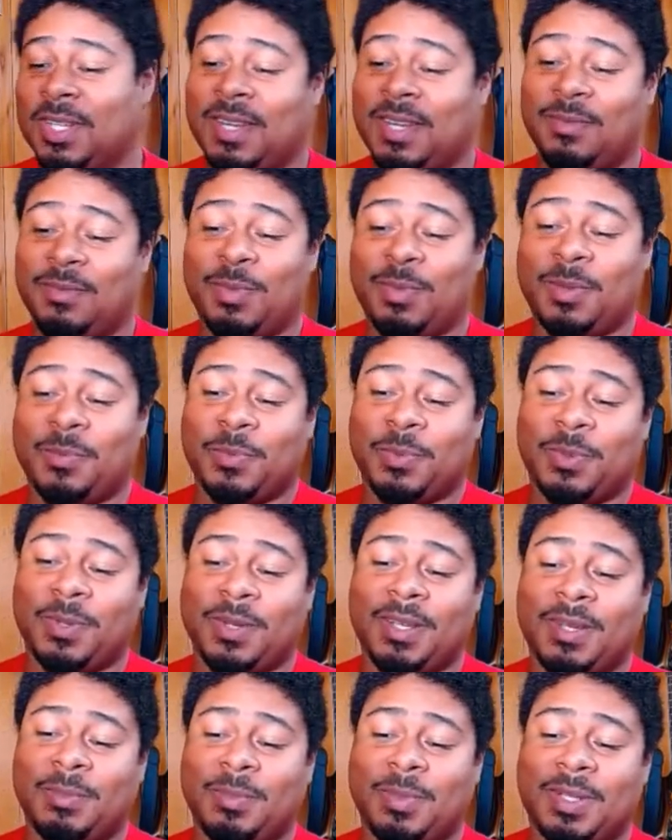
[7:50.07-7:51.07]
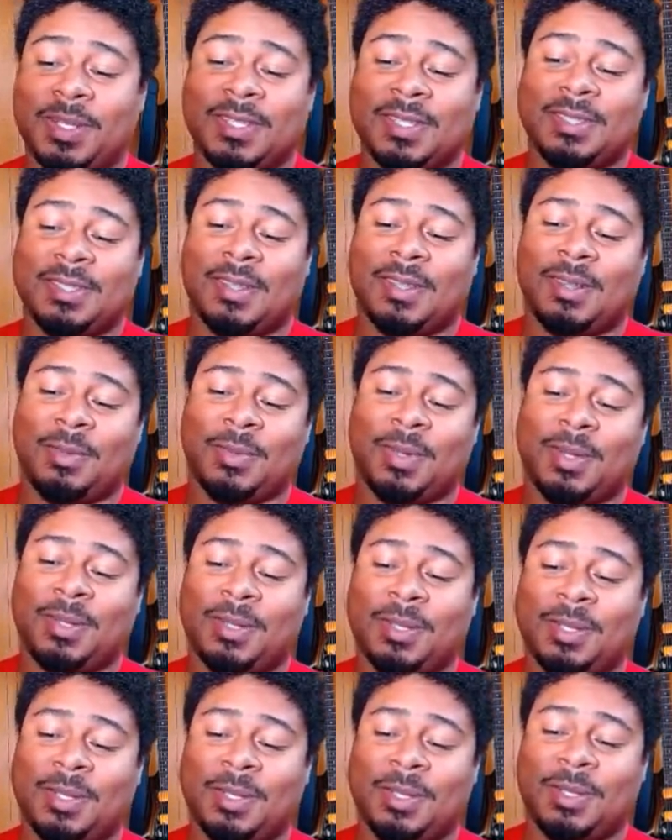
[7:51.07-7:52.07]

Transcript: never been printed, but it's all around a good